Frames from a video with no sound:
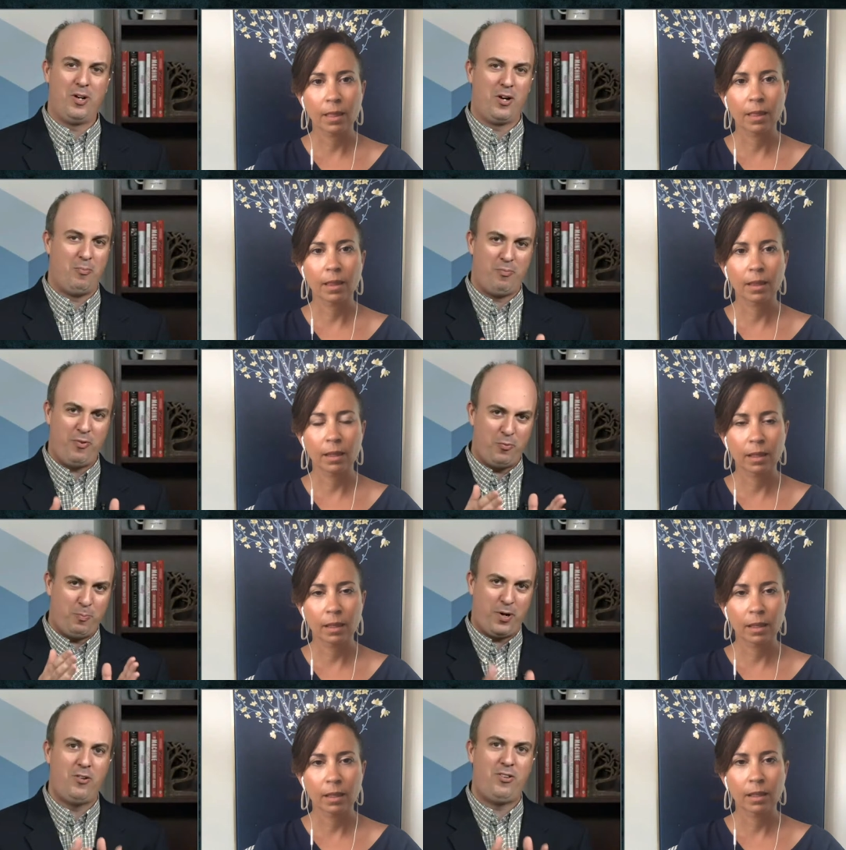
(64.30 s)
Speaker 1: you know,
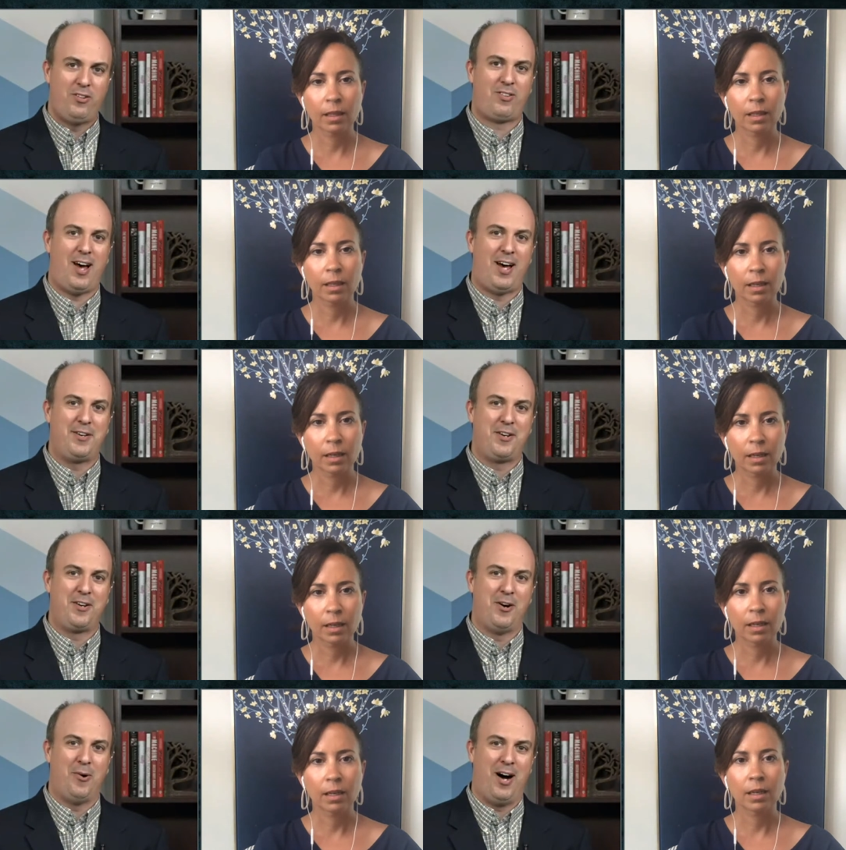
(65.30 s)
bring us inside. You
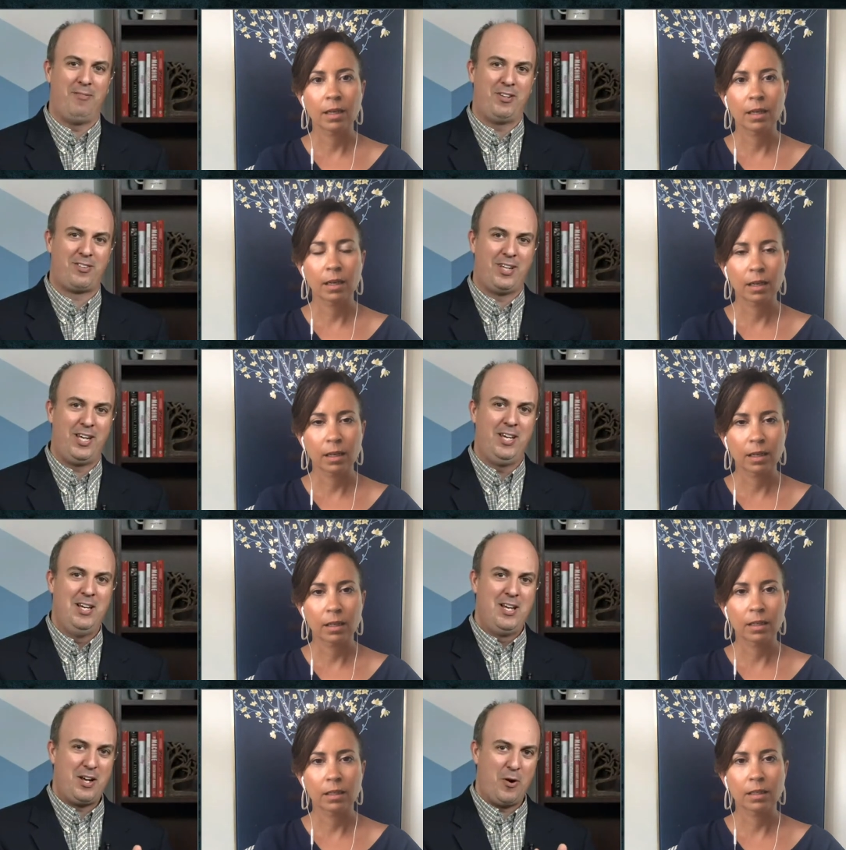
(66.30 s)
know, obviously,
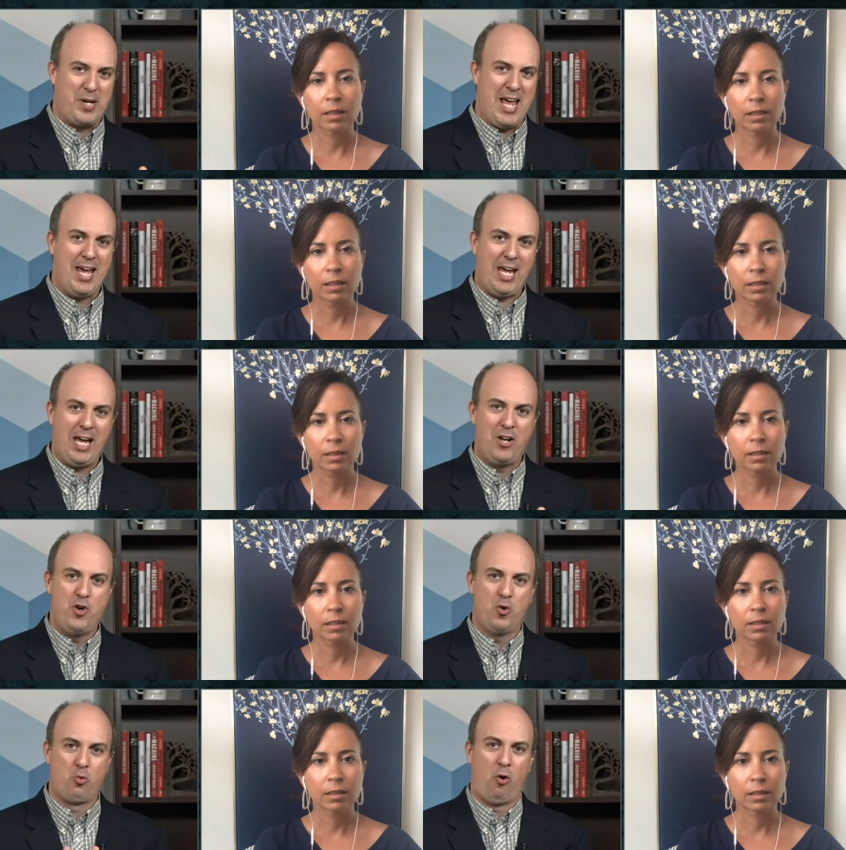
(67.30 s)
you know, taking a
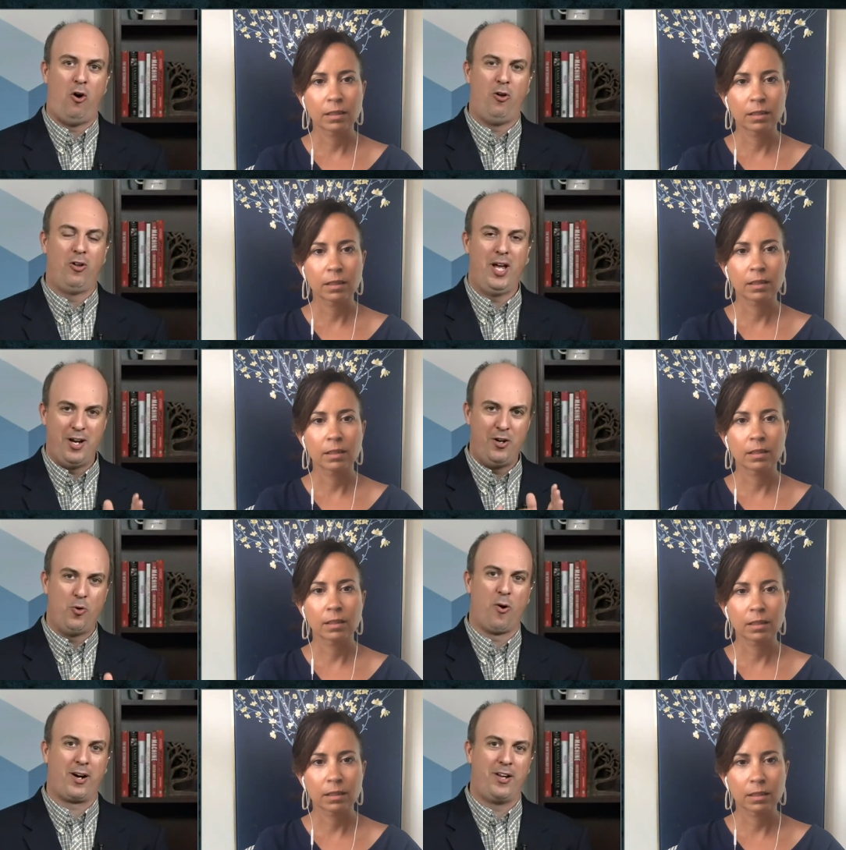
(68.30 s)
new role in a new
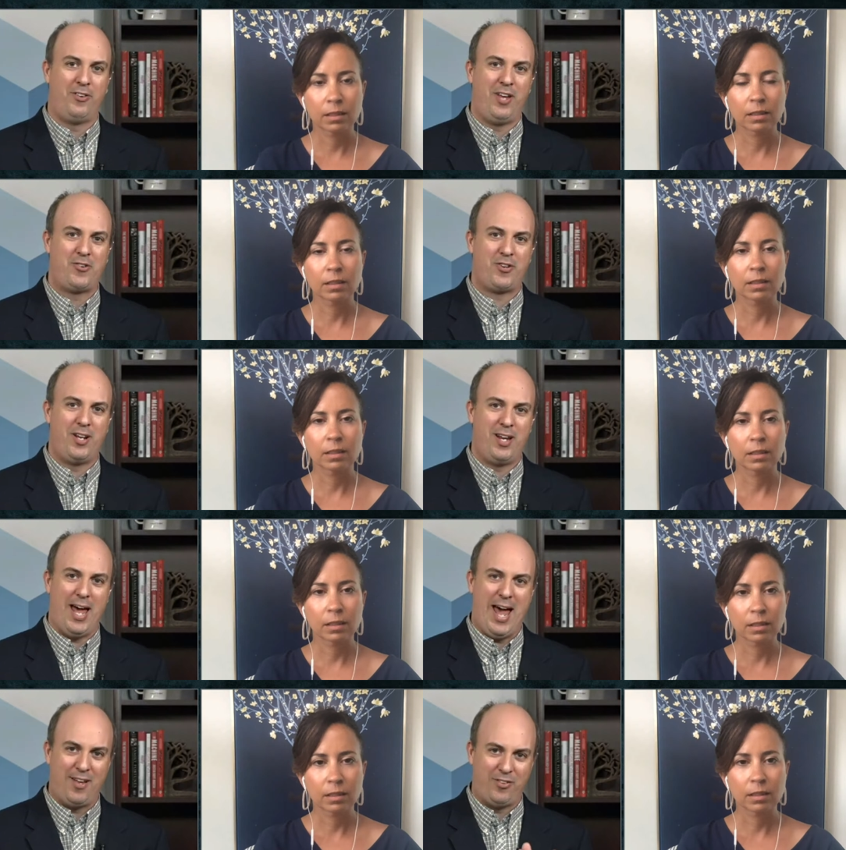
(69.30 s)
organization
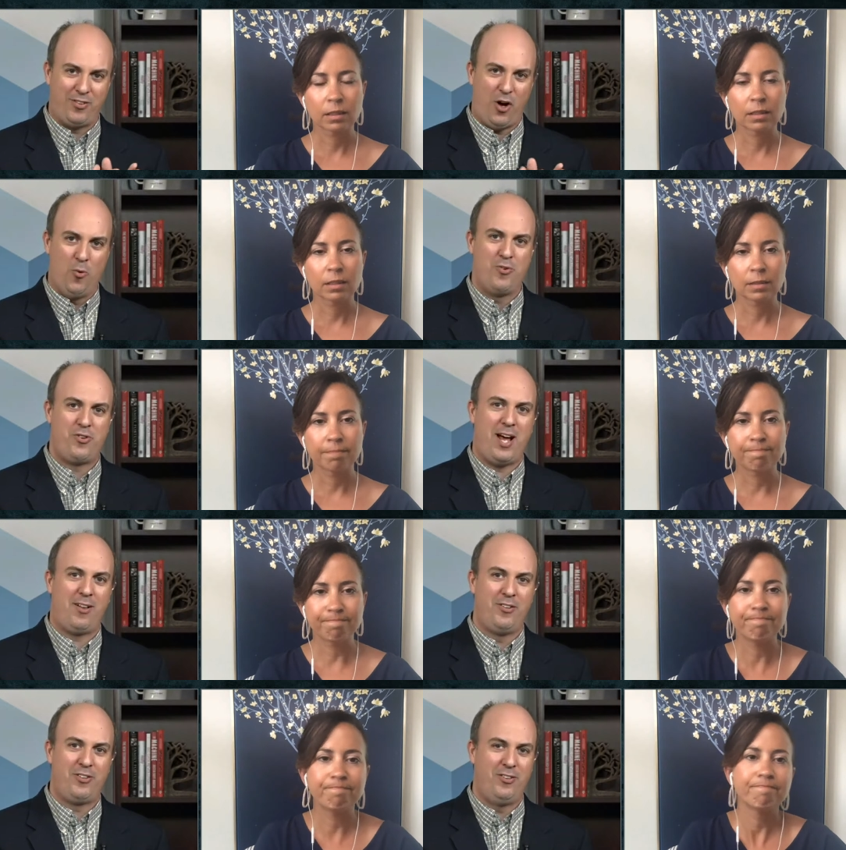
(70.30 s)
has its own
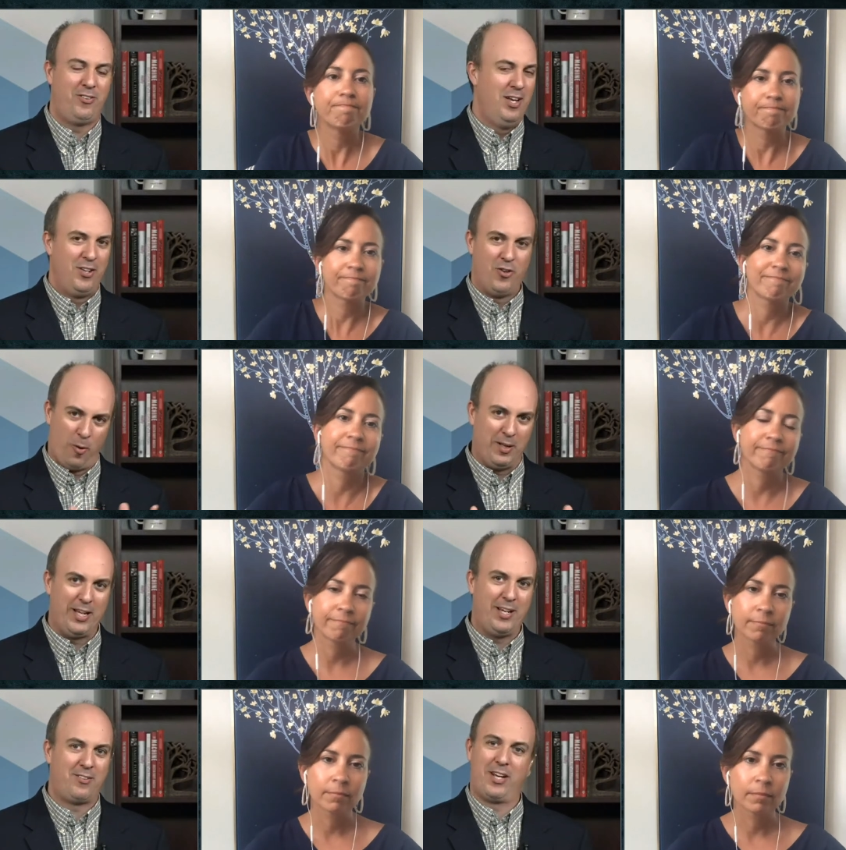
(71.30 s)
challenges. Normally
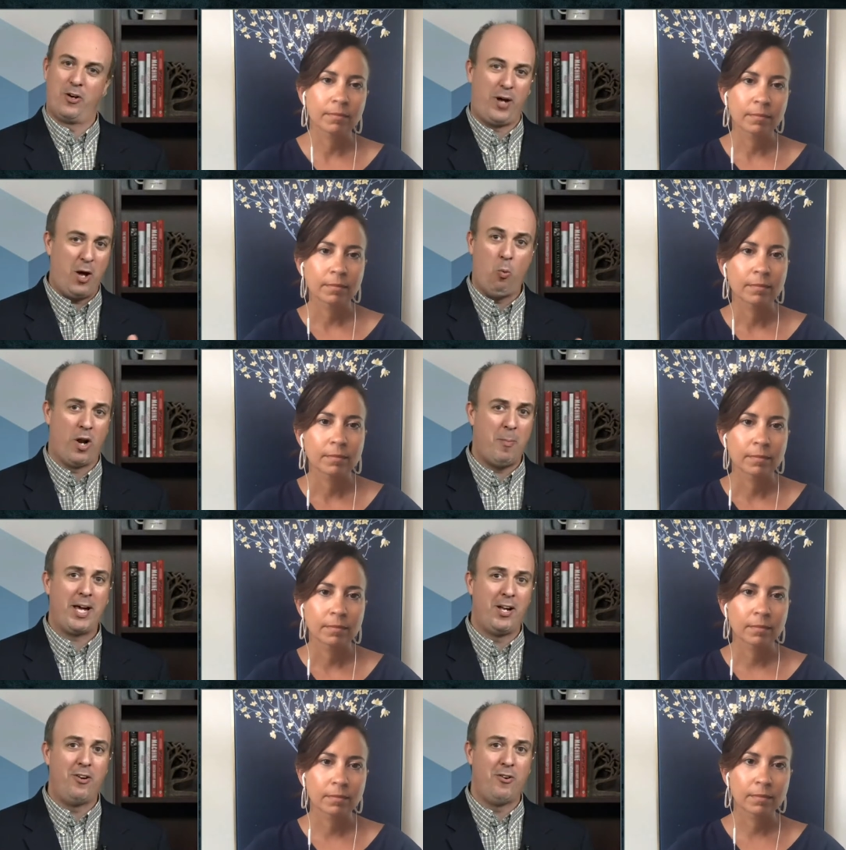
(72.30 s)
it's like, okay, what am I
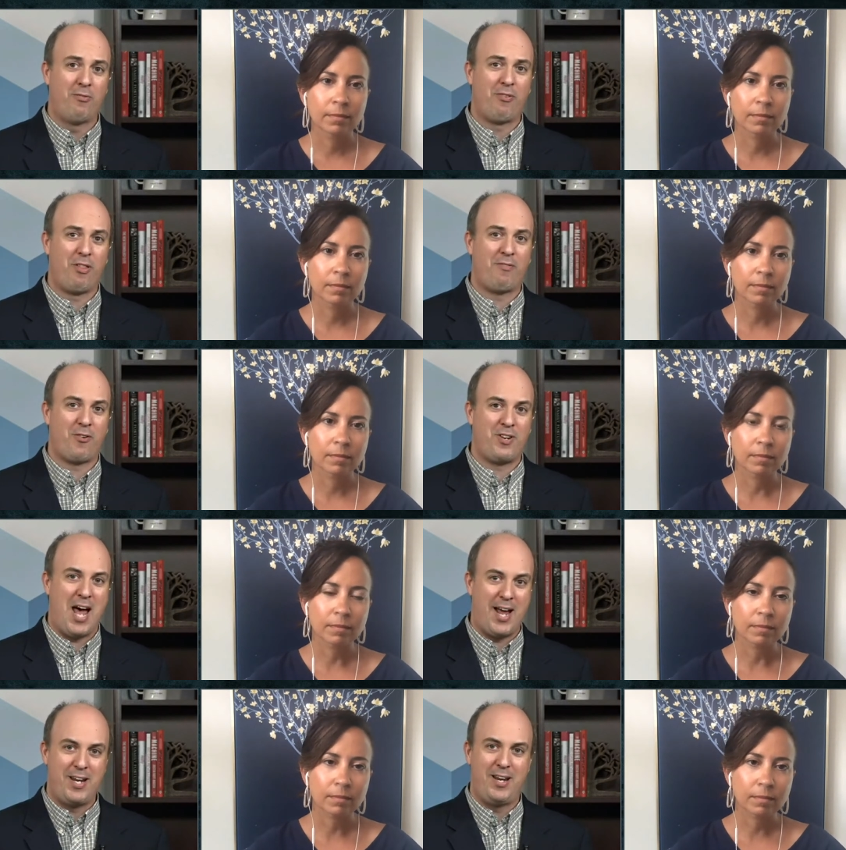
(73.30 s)
going to do for the first
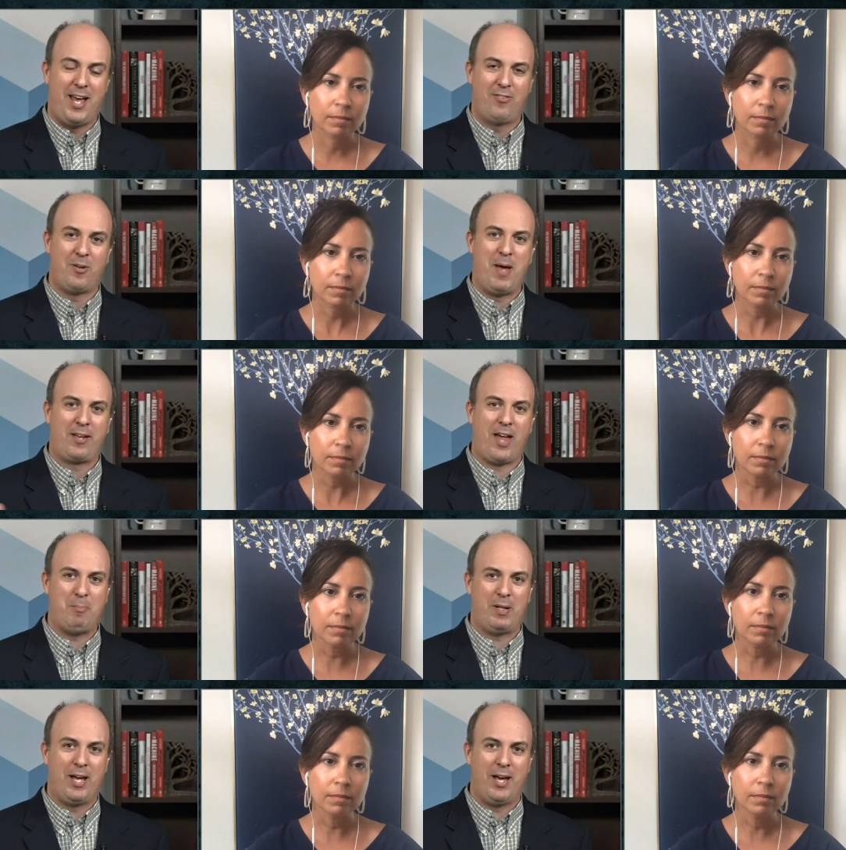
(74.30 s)
ninety days and make that
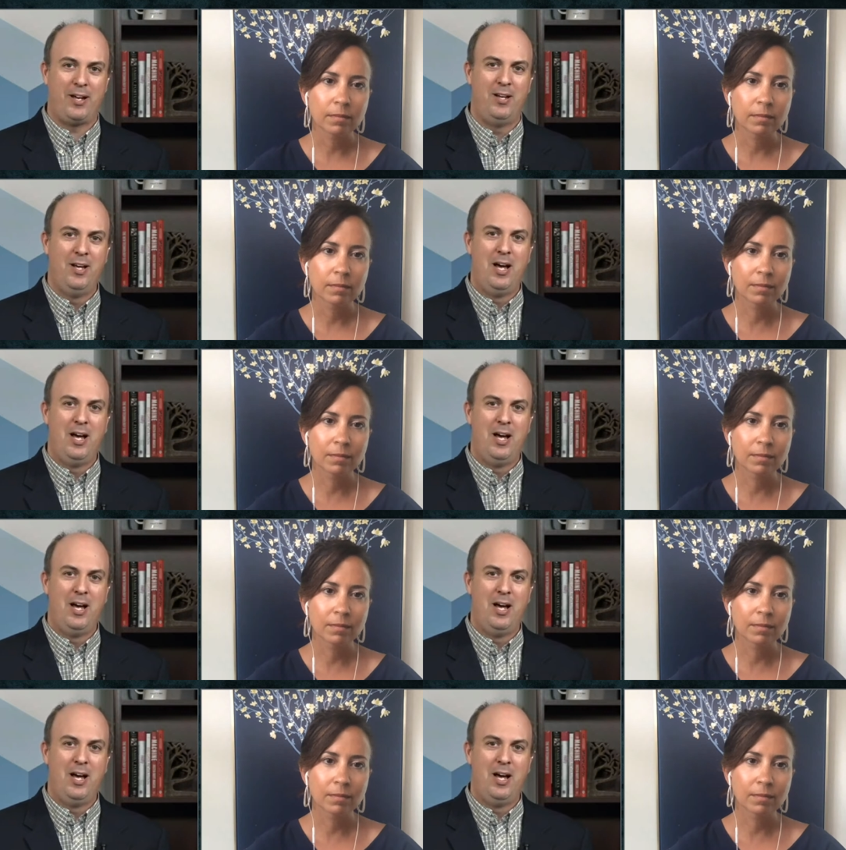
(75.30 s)
plan?